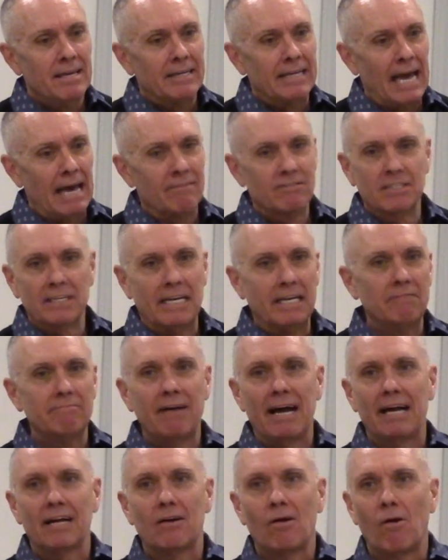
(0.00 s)
gave us an
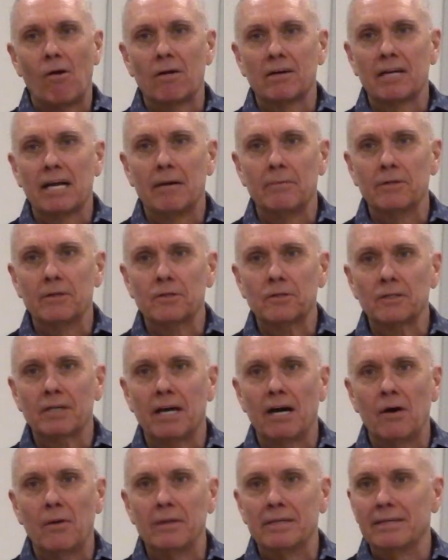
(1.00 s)
invite card a couple years
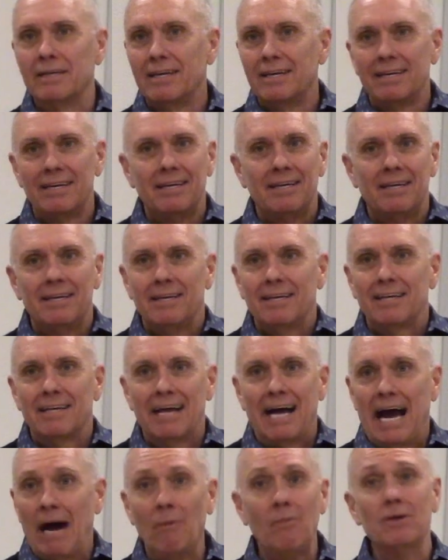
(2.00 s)
ago, and
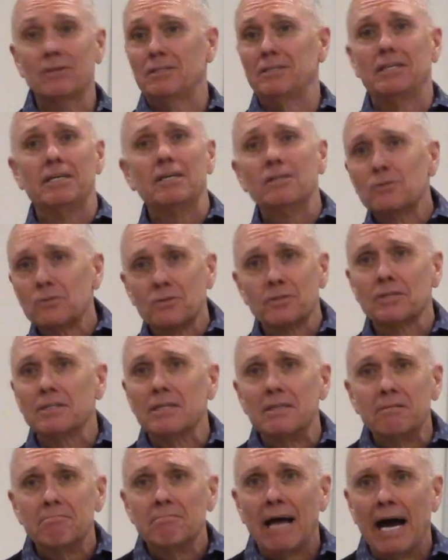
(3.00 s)
I wasn't
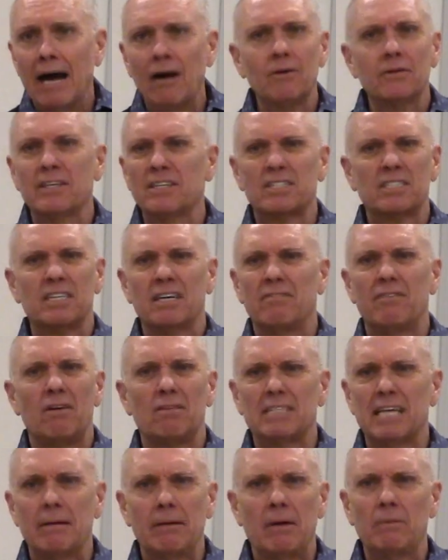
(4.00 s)
interested. I heard this stuff all
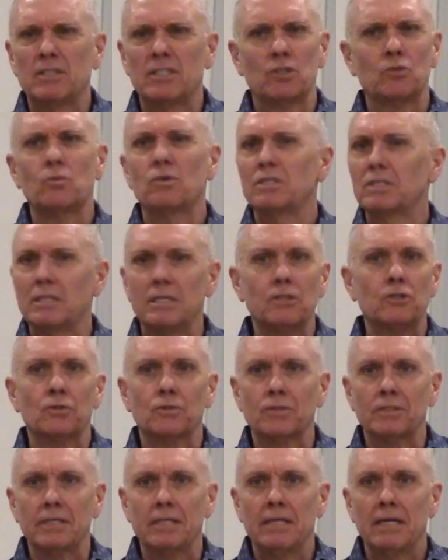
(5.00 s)
the time. I just wasn't
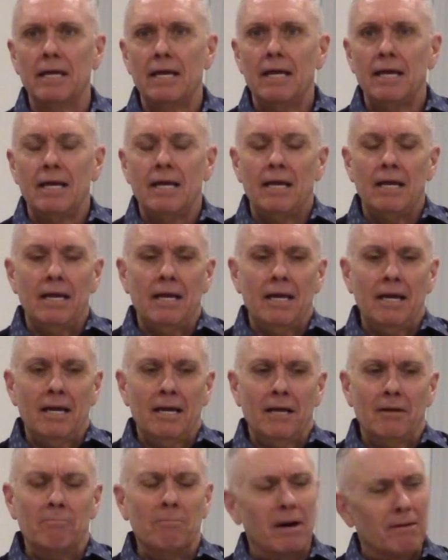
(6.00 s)
interested.
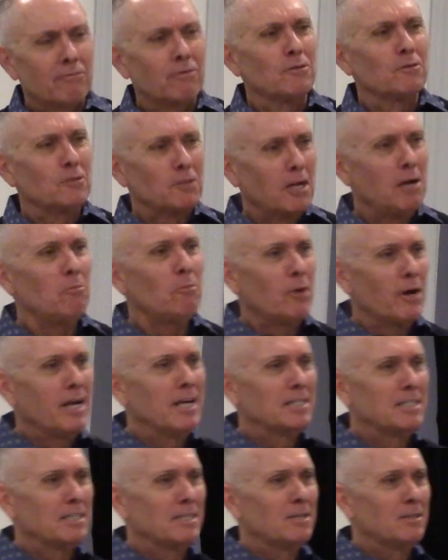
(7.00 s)
But for some
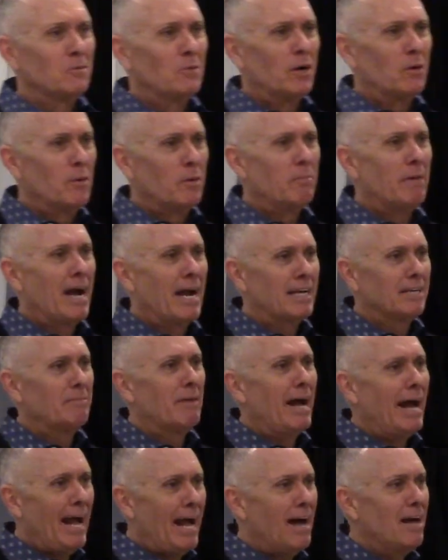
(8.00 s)
reason, when I went back in
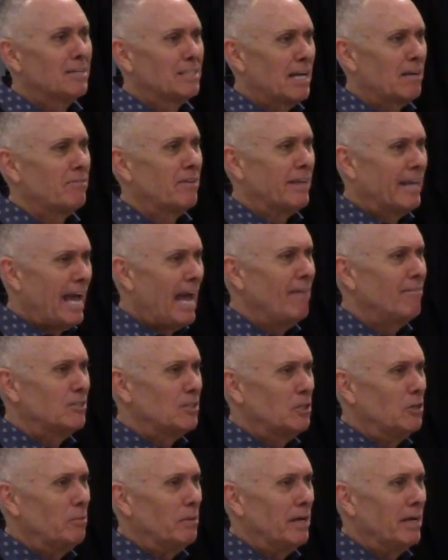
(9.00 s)
my house after they gave it
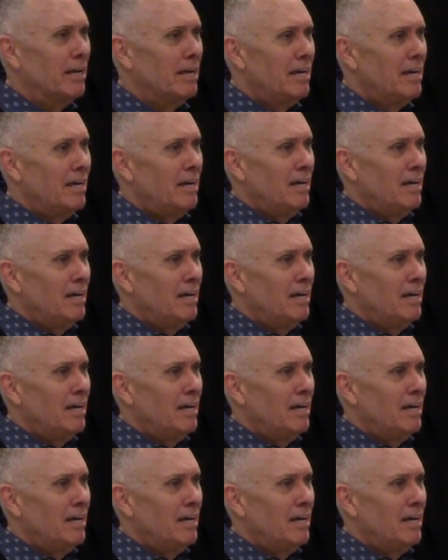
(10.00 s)
to me,